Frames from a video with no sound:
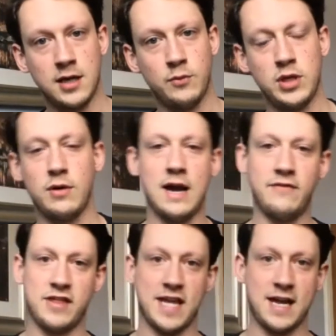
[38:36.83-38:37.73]
We don't have
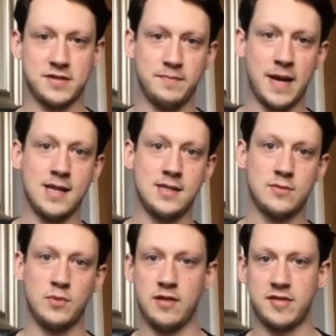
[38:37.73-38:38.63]
1,000 beds
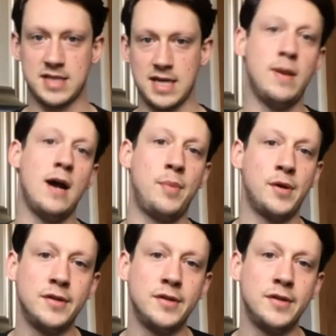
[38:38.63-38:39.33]
with CPAP on.